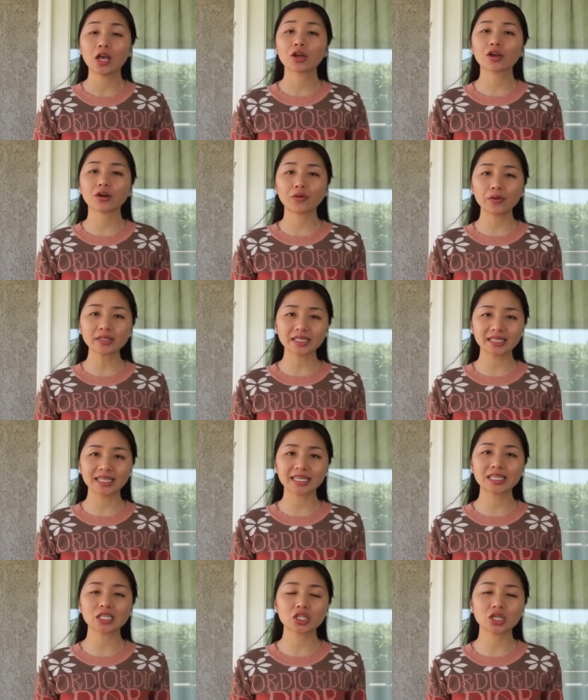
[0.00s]

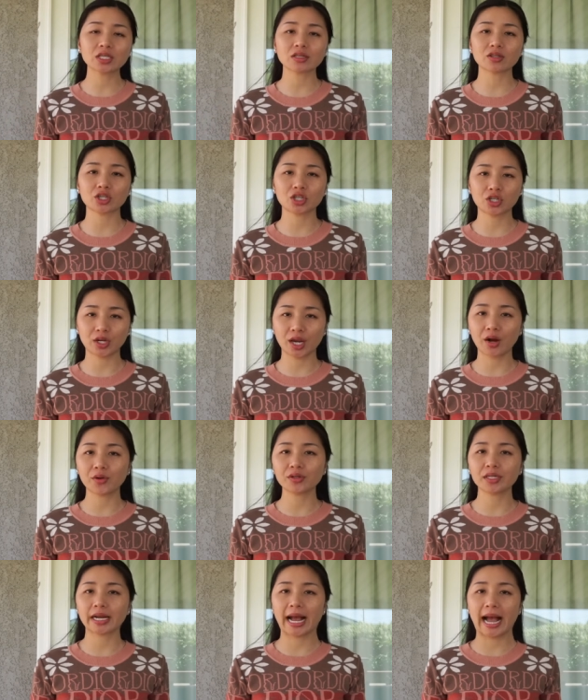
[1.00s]
Currently, she's a
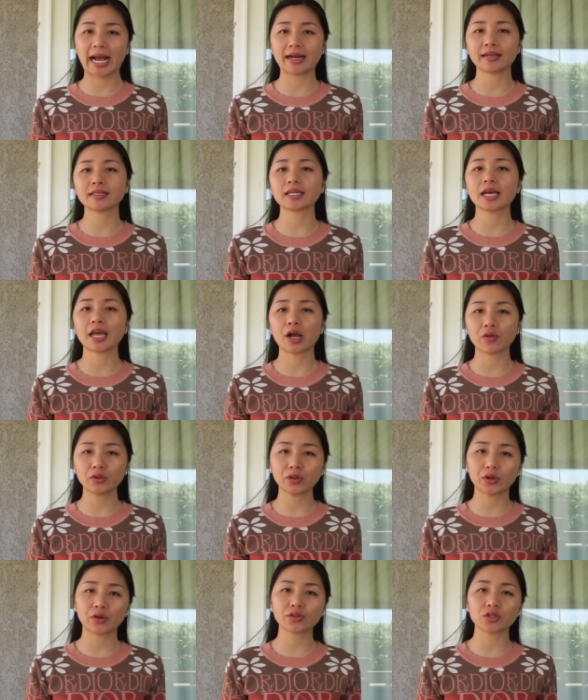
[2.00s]
shareholder at
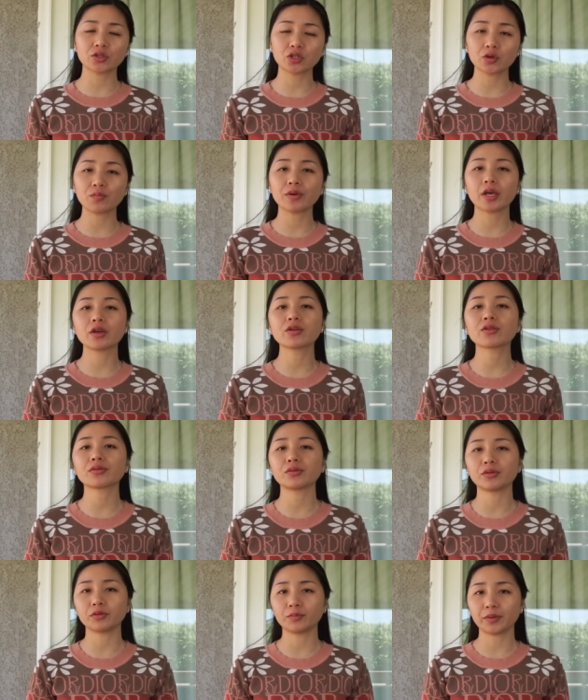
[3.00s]
Elliott CPA
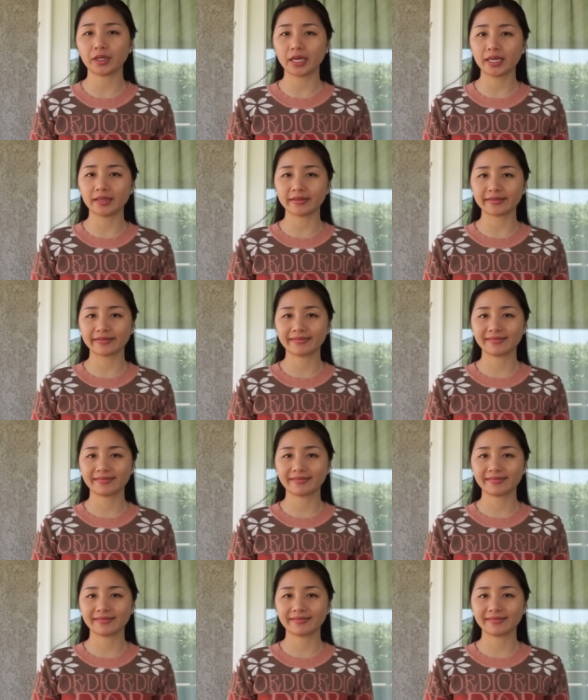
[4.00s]
Group, Inc.